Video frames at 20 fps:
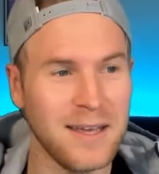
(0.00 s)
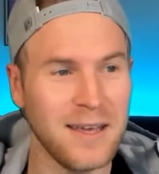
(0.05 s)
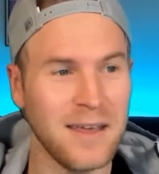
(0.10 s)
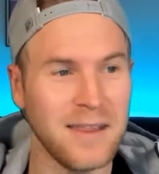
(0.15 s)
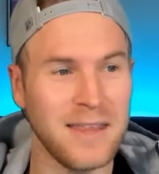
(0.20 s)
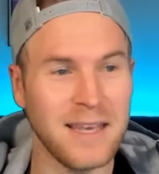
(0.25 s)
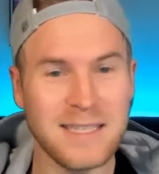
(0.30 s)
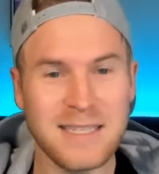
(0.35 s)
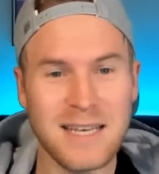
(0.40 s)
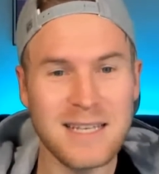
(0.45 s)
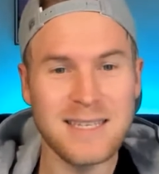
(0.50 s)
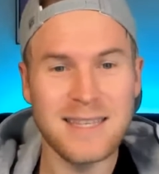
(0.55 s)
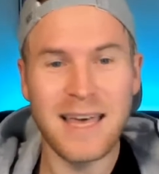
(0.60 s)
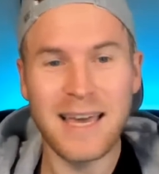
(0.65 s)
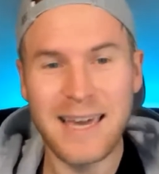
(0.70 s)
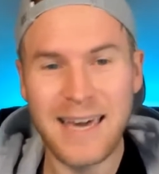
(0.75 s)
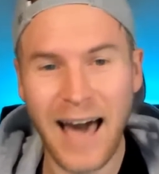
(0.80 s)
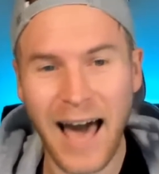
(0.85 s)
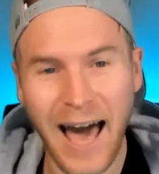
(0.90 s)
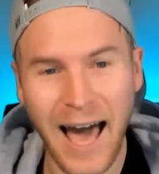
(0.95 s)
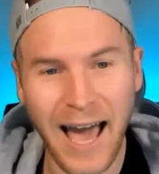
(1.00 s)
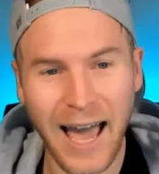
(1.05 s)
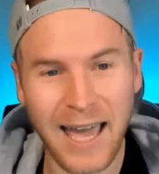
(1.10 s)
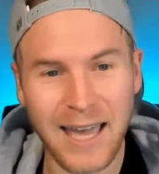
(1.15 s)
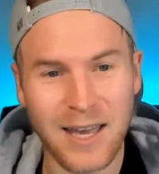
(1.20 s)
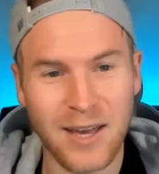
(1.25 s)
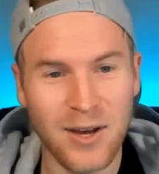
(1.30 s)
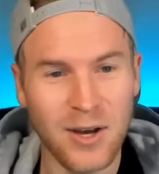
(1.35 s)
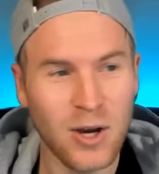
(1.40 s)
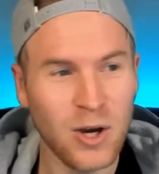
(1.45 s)
This is the
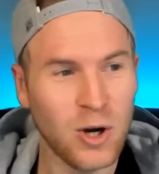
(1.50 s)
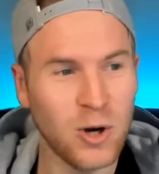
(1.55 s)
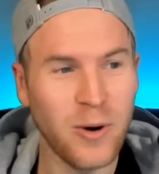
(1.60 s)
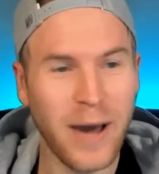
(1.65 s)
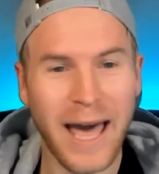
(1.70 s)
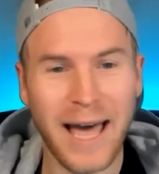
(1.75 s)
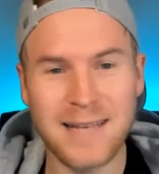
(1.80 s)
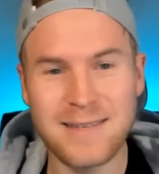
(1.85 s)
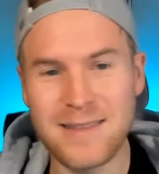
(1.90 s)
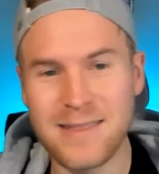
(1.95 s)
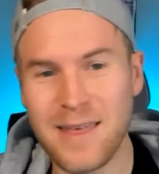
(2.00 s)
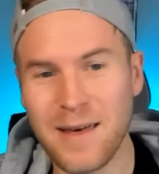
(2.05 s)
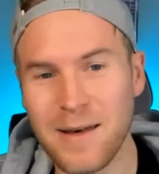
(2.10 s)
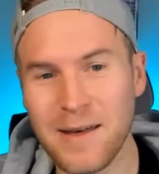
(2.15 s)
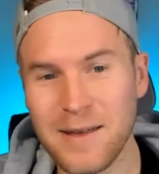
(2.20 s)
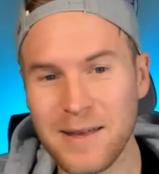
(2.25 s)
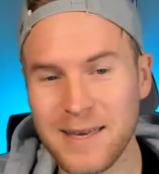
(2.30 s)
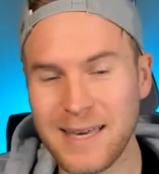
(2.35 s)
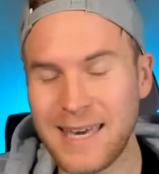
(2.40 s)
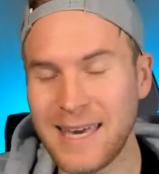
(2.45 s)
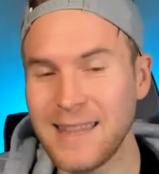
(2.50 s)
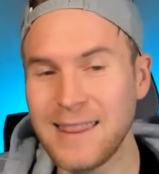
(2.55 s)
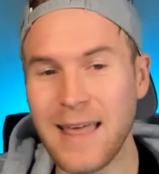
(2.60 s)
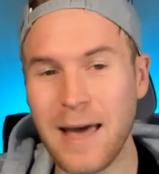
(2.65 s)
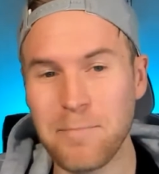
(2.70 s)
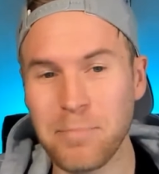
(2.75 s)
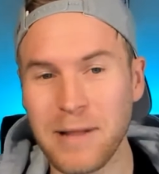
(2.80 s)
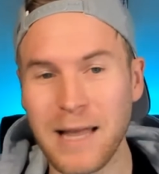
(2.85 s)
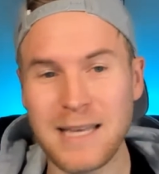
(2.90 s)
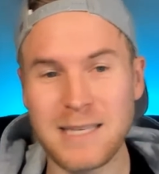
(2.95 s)
guy who has the kid that
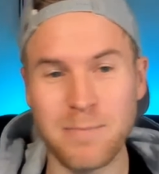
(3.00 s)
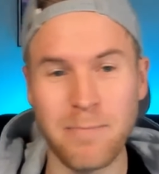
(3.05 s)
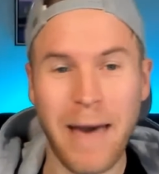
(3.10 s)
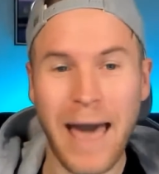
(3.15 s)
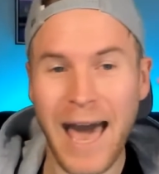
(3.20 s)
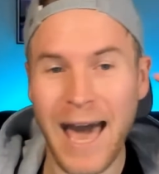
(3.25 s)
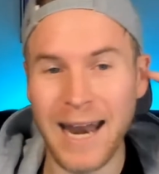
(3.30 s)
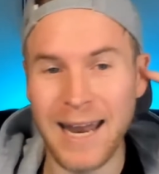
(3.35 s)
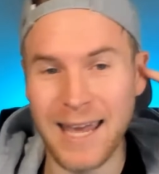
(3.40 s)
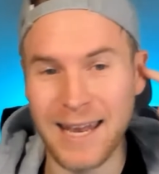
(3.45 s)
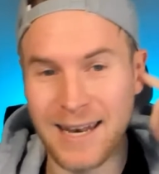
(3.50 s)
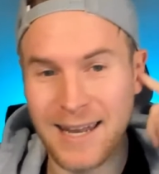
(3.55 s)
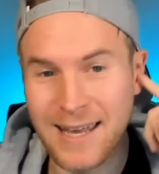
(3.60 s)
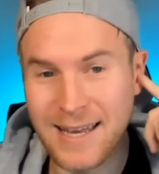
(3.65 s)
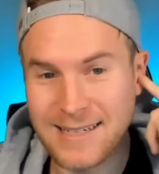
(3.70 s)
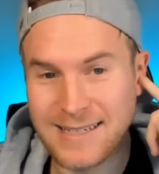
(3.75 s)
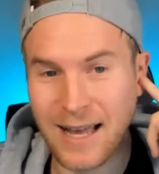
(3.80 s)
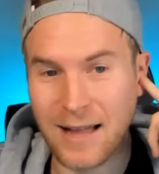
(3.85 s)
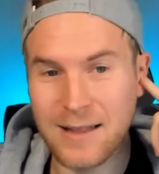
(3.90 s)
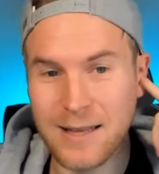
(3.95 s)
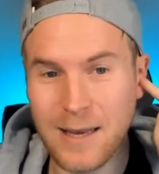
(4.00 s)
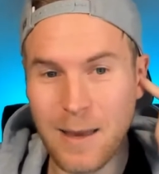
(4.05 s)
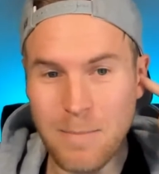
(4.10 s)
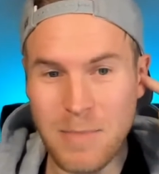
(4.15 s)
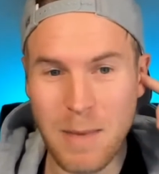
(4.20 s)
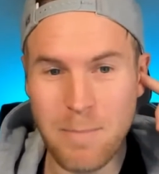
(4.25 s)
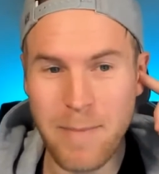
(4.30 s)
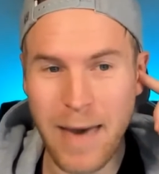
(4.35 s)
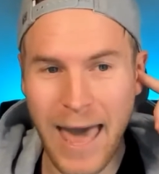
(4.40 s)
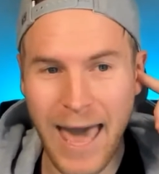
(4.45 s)
plays Madden telling him the
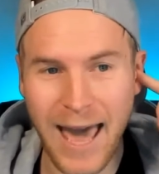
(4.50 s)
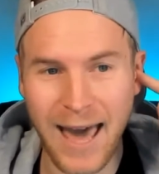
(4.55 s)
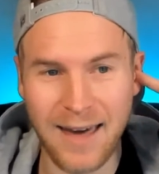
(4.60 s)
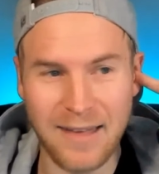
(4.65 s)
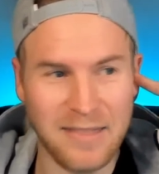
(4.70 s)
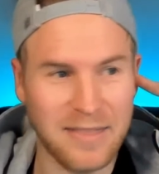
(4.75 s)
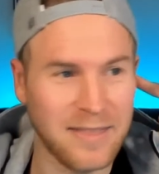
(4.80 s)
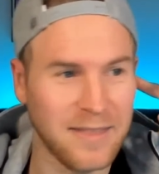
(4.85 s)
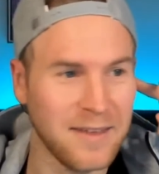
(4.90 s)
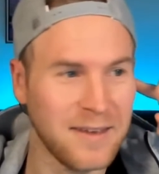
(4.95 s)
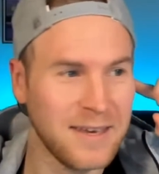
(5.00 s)
math